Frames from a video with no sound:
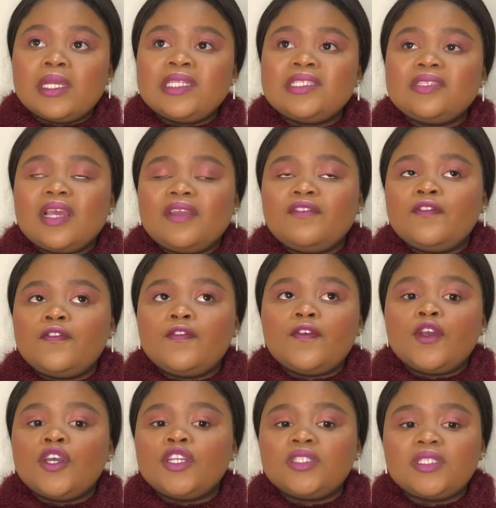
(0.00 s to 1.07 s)
a
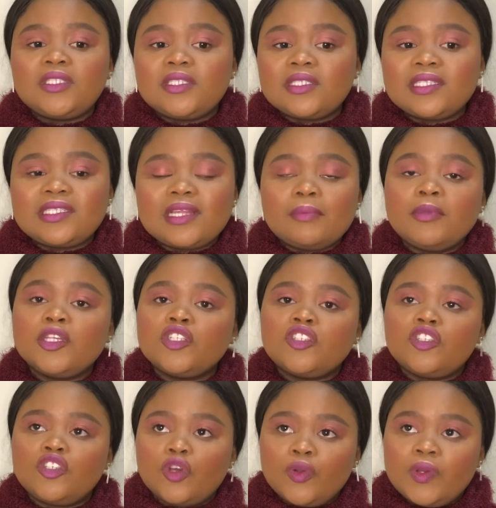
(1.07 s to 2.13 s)
first stepping
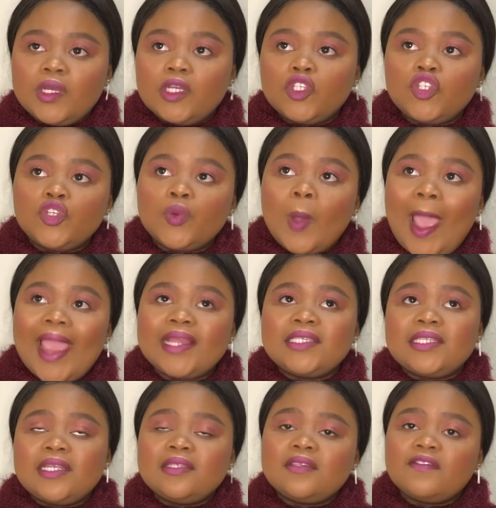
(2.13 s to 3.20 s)
stone into
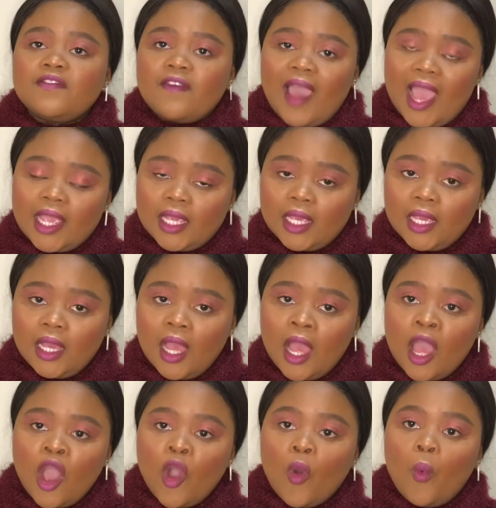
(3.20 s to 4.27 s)
identifying
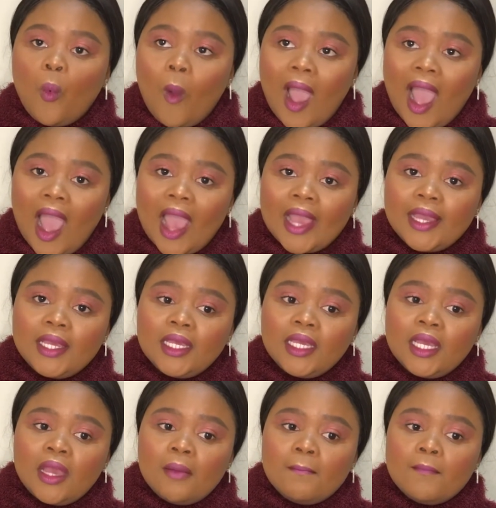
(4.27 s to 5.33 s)
why
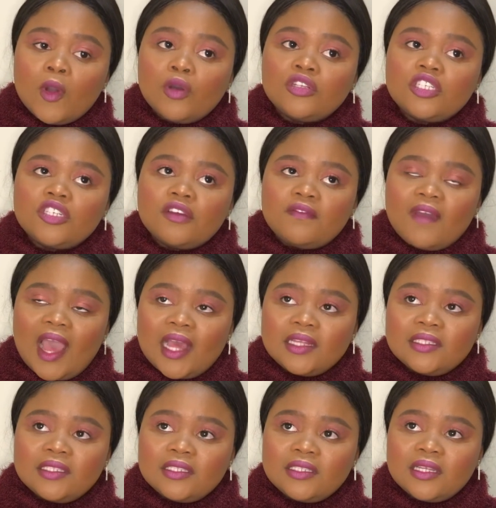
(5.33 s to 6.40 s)
most of
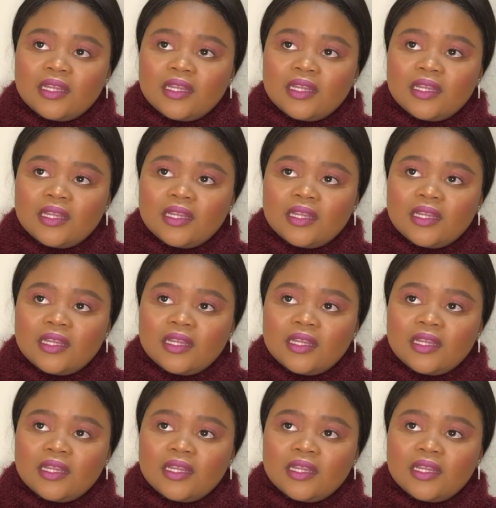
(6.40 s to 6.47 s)
us,